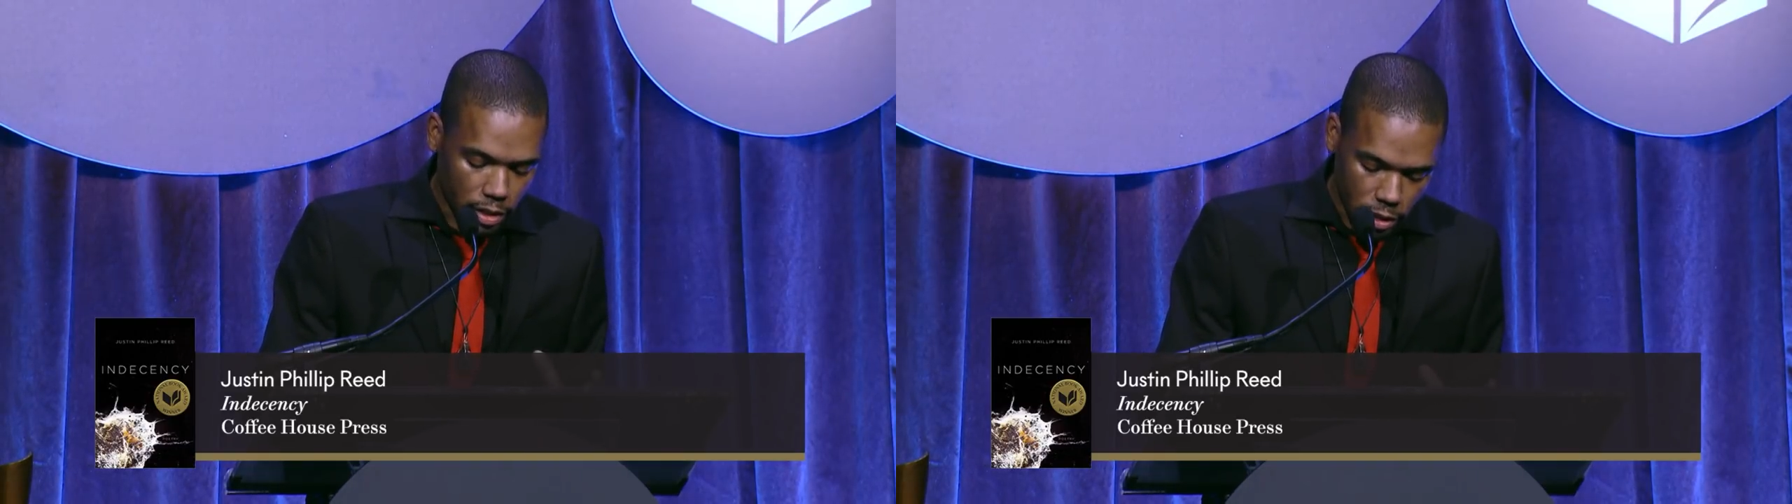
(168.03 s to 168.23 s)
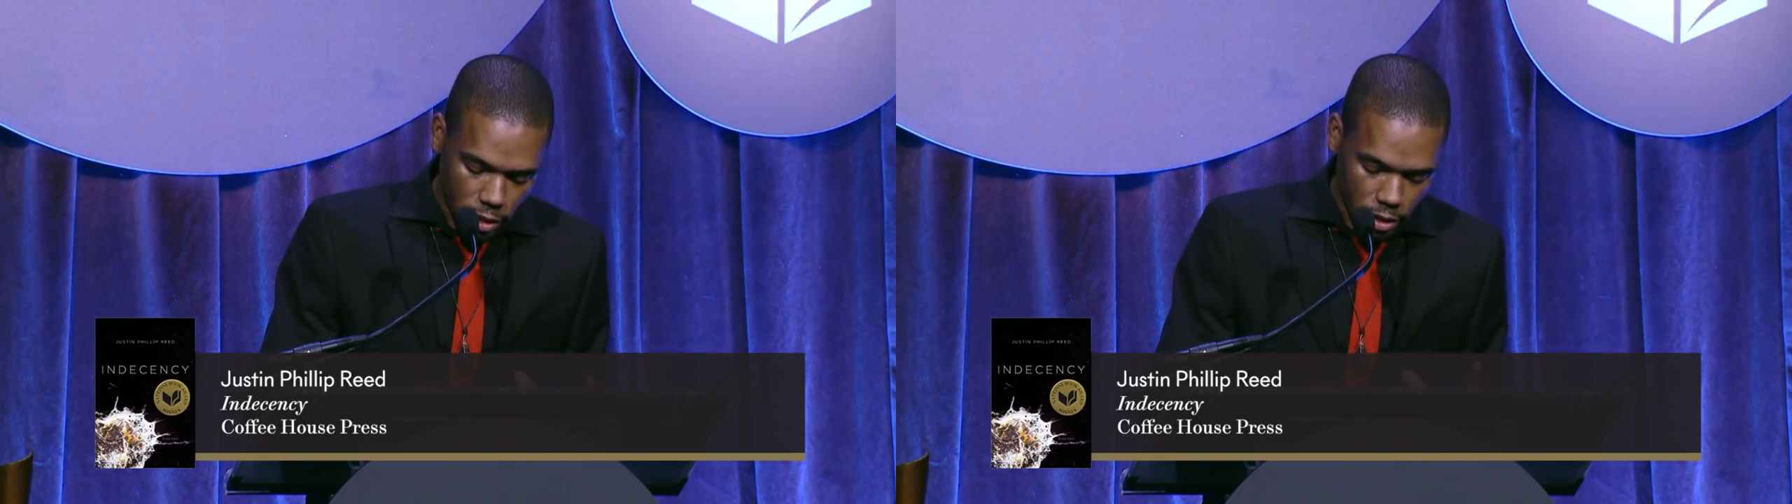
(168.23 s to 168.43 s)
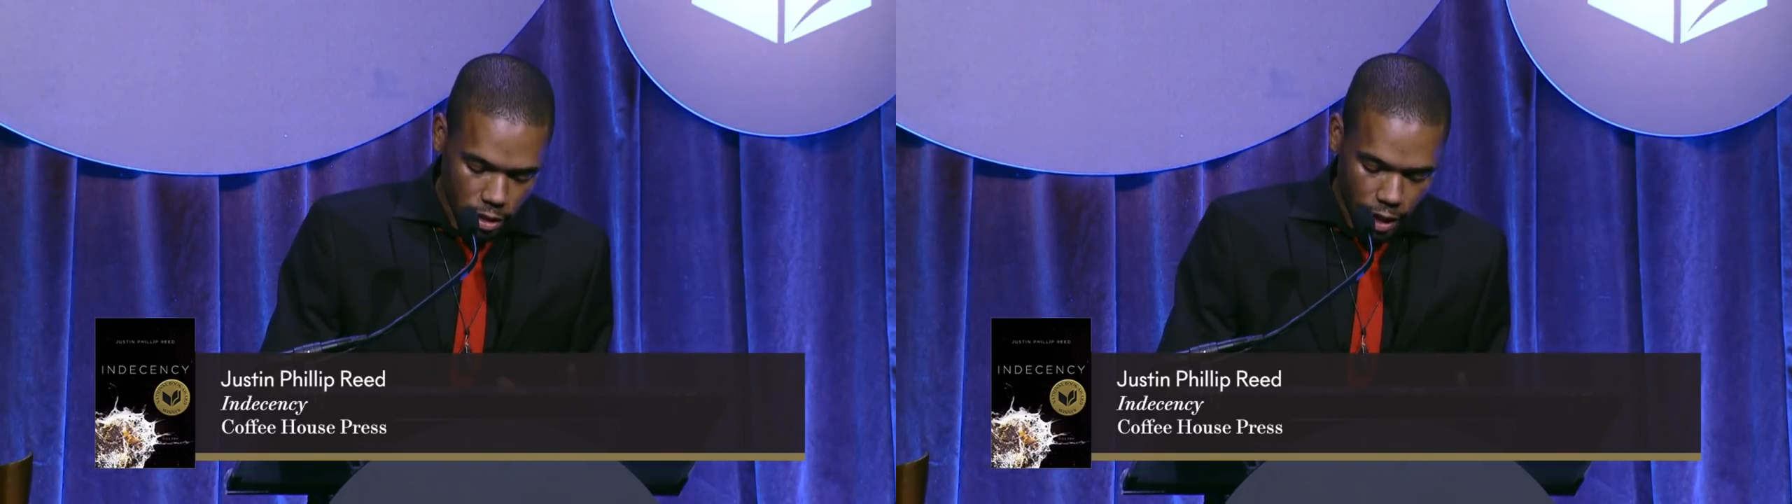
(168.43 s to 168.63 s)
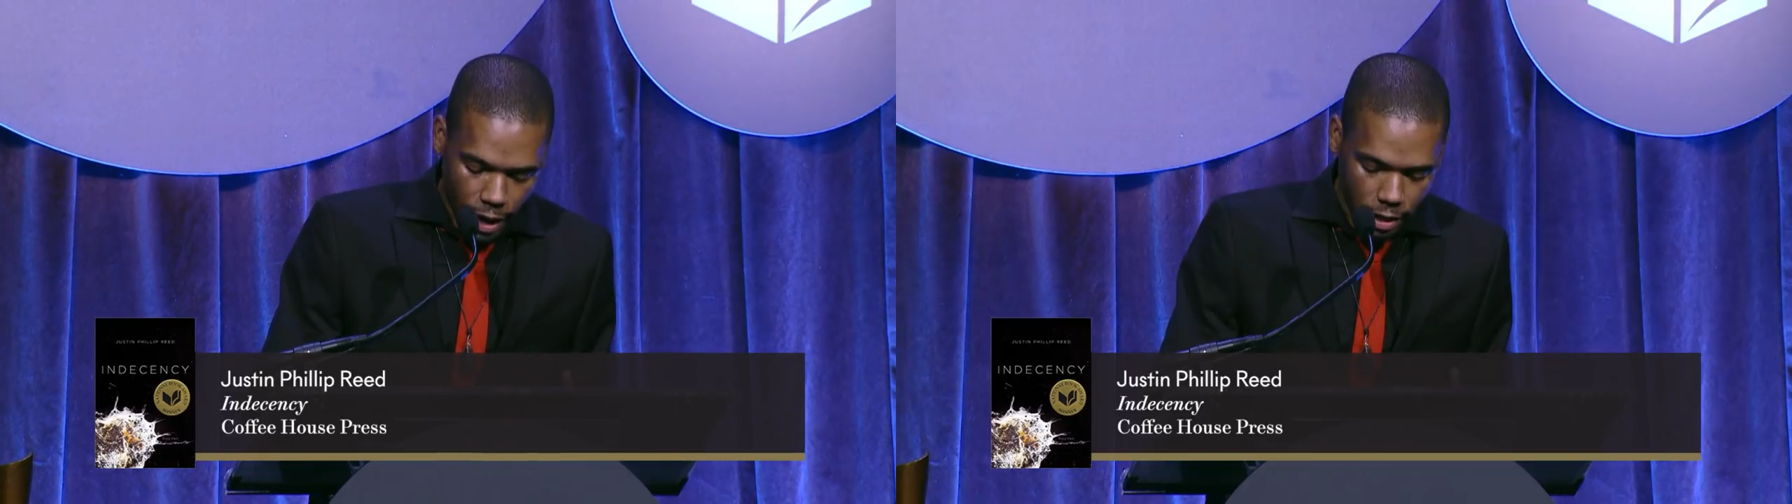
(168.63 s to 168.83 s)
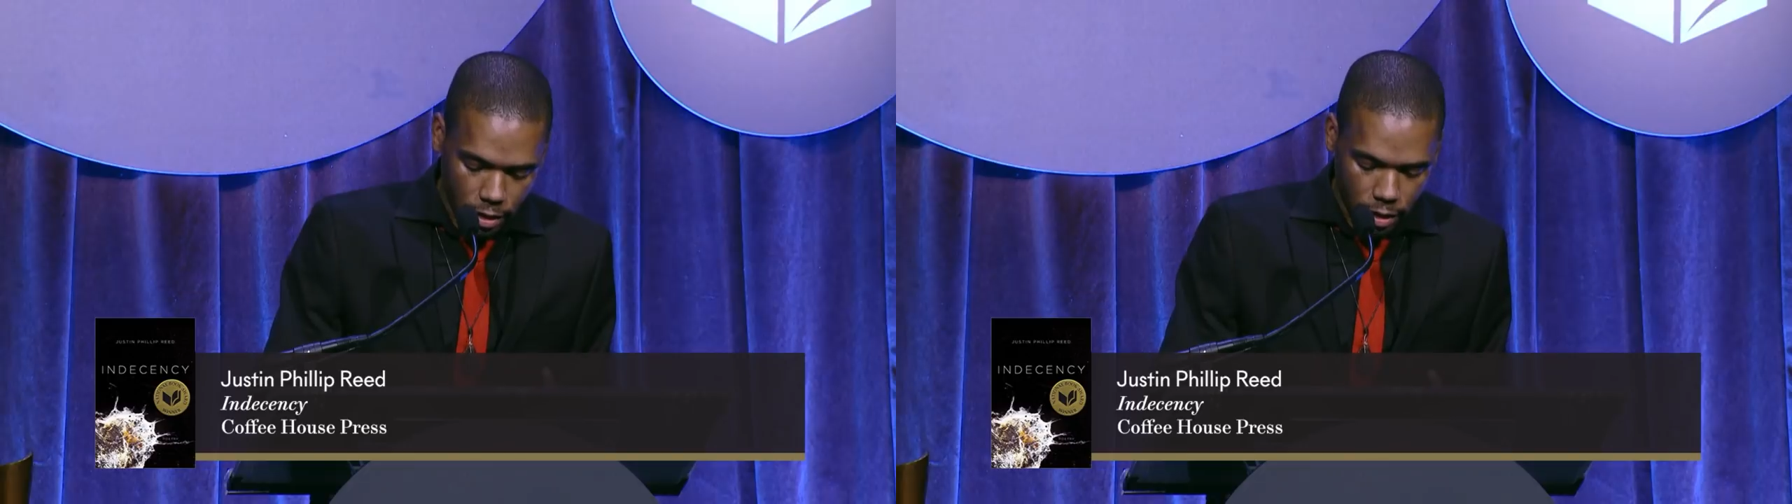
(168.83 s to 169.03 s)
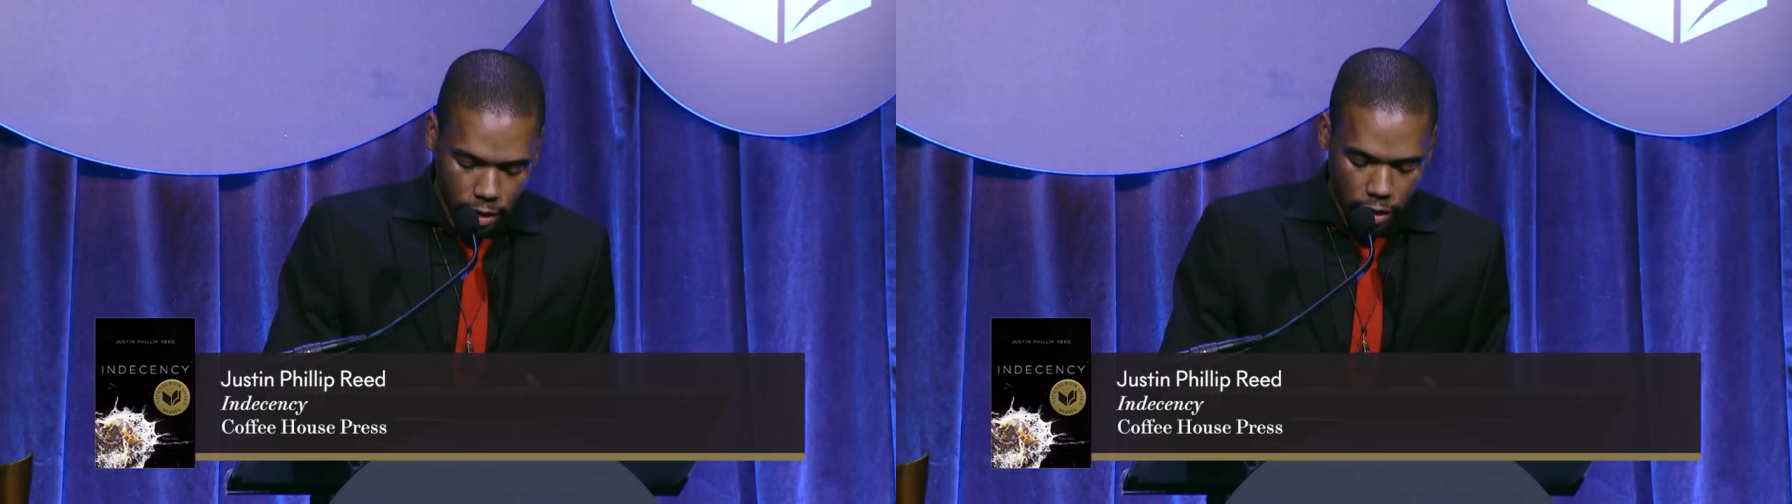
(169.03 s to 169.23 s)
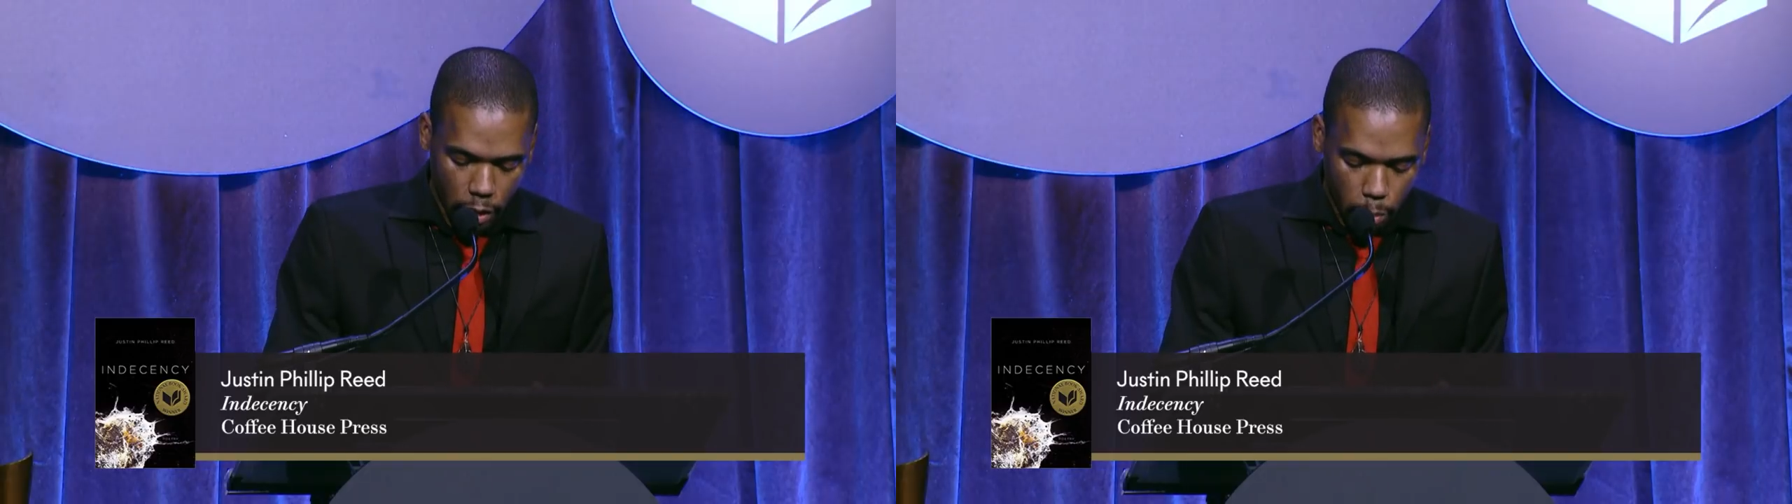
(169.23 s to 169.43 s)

attention and accolade,